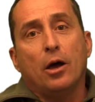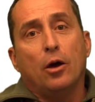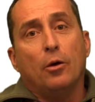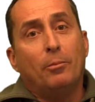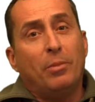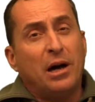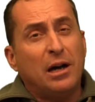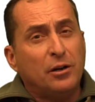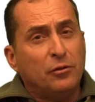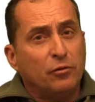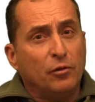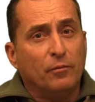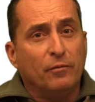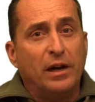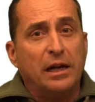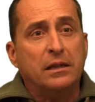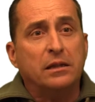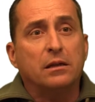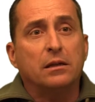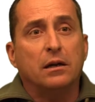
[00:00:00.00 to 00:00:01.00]
Apart from
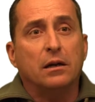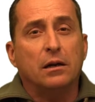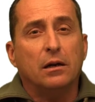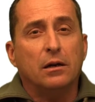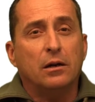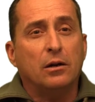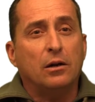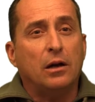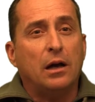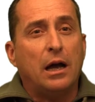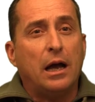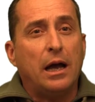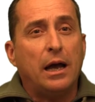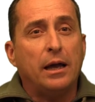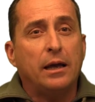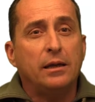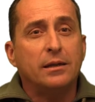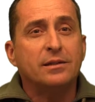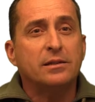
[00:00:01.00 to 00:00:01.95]
that, uh, I